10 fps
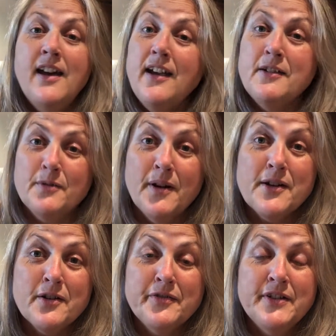And quite
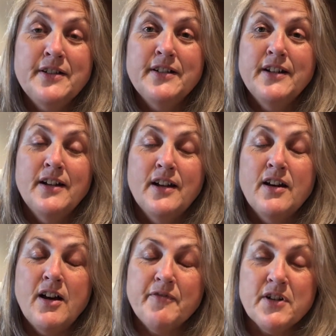often
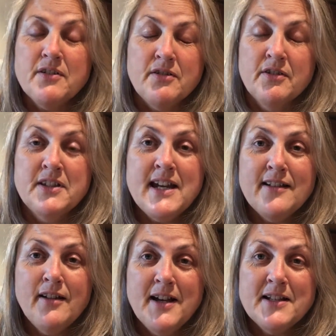I've got a
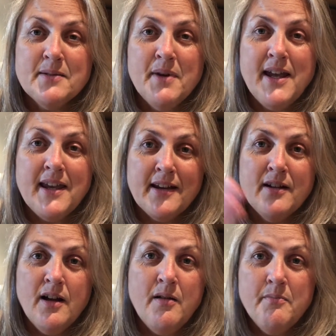deadline to make and
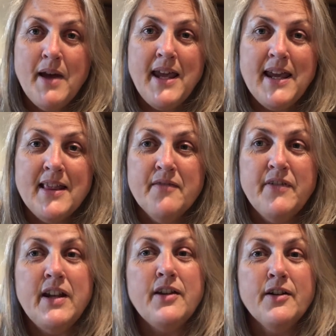I'm making the
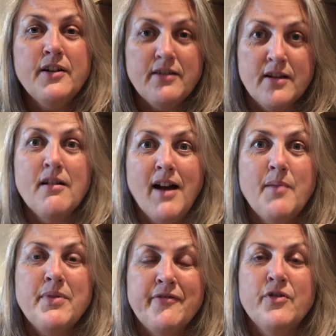video the
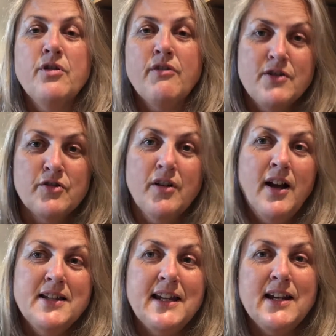night before and
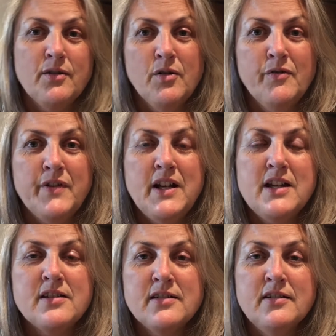trying to get it all
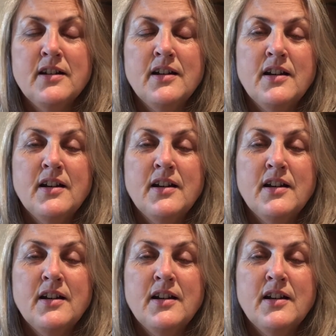finished, and